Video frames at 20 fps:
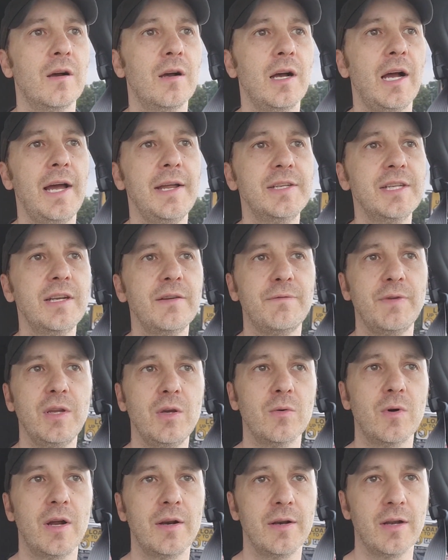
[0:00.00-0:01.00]
I did a
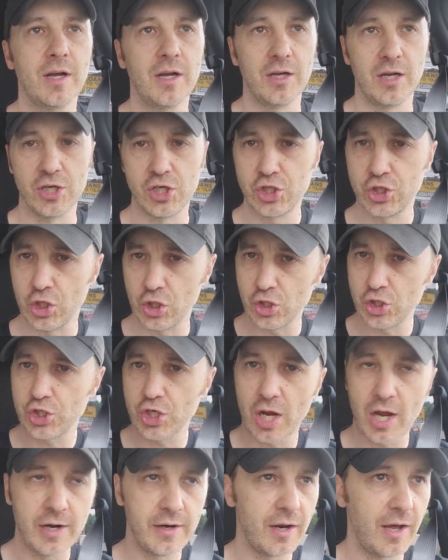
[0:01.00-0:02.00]
video on a sure
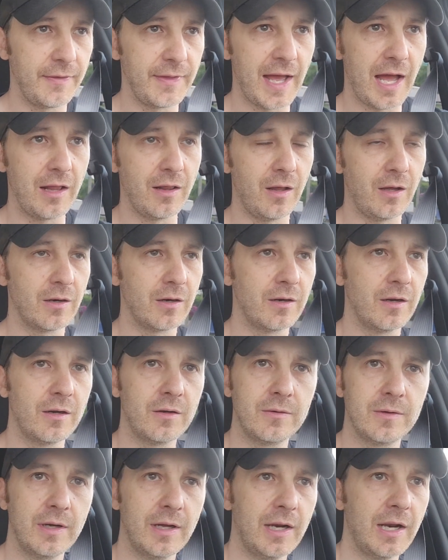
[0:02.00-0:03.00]
shot not that long
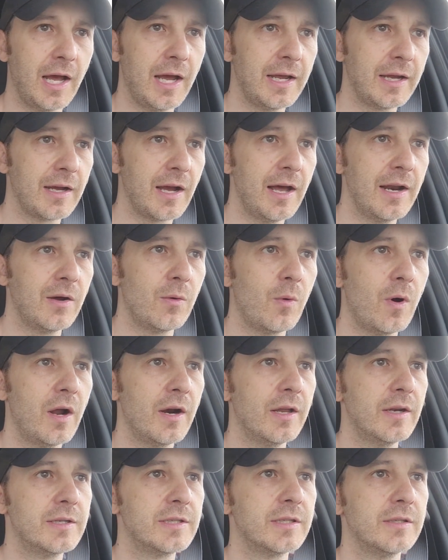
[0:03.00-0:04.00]
ago and I kind of
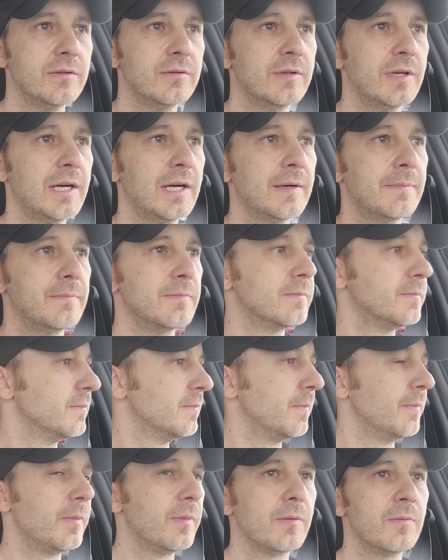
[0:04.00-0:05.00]
wanted to uh,
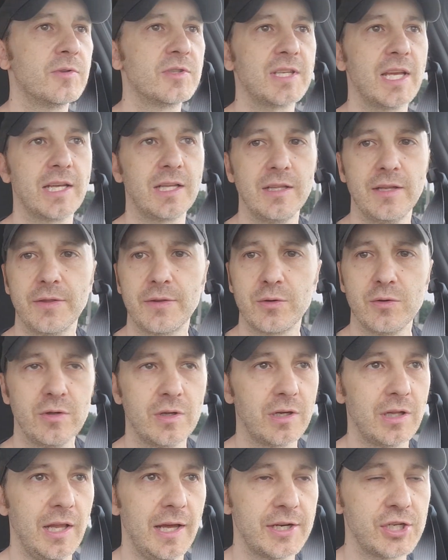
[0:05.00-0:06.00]
cycle it through
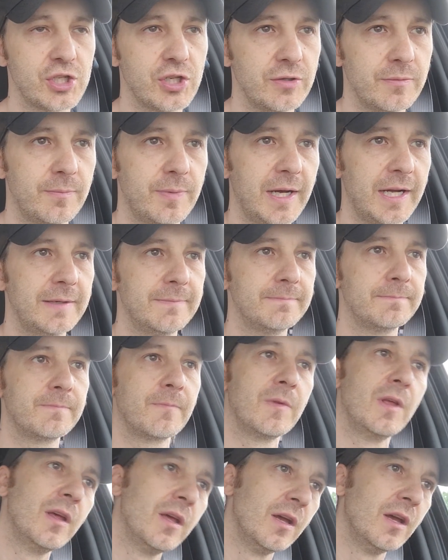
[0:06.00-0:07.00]
the collection, but
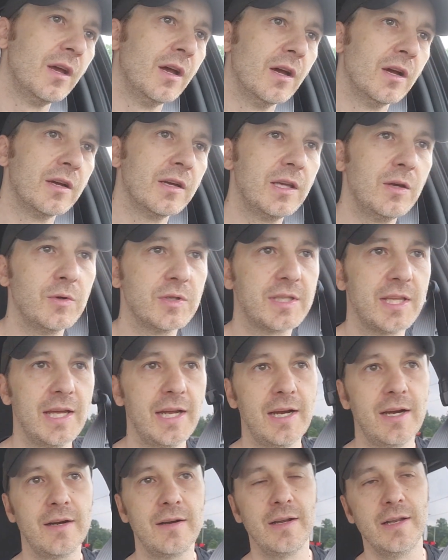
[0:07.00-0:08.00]
he was
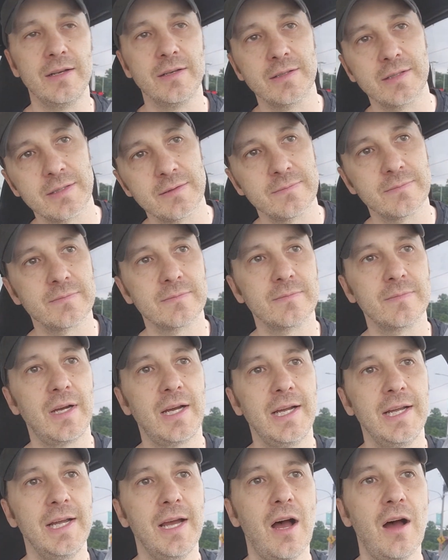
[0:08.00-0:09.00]
there and
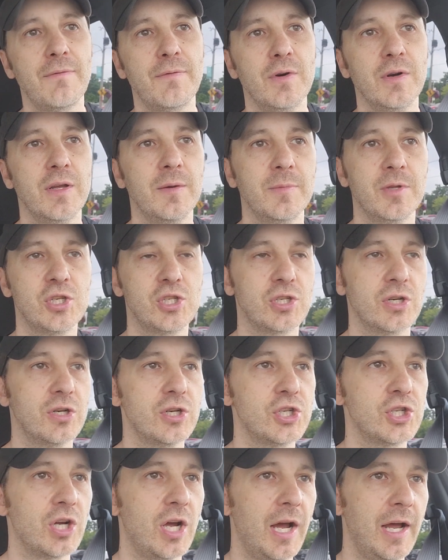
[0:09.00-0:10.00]
I offered him the
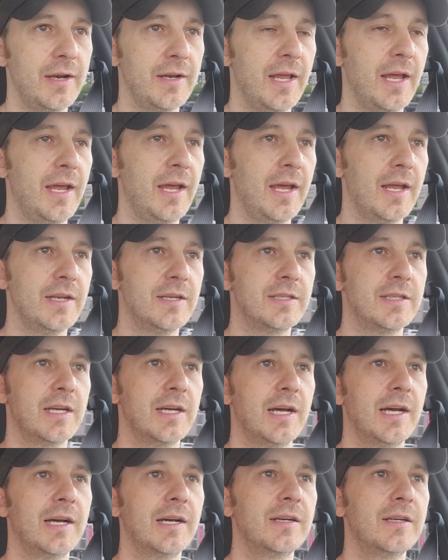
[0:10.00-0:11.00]
sure shot and
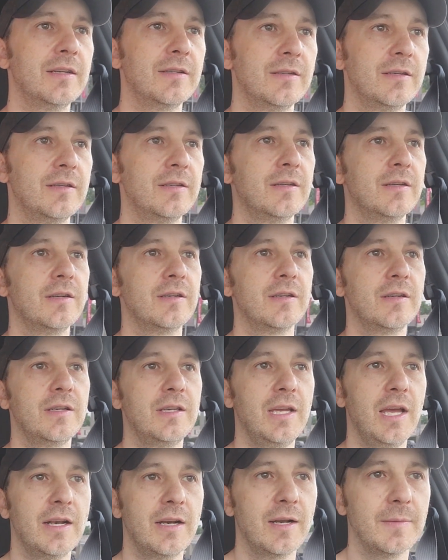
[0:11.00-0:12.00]
uh,
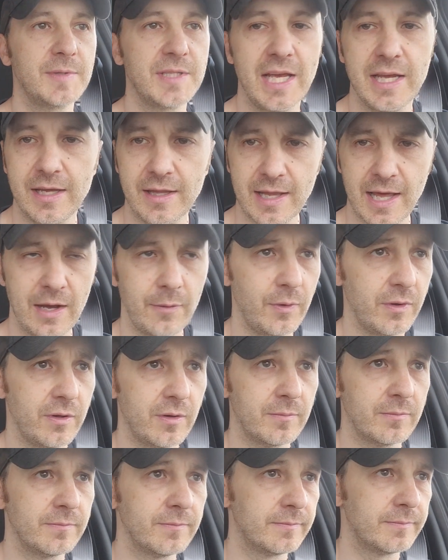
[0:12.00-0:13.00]
he ended up taking that with
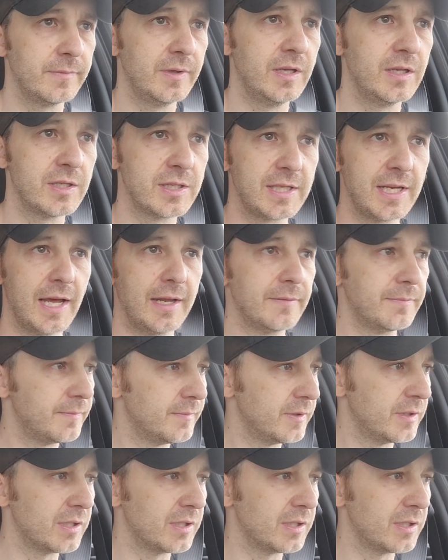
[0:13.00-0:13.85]
him instead.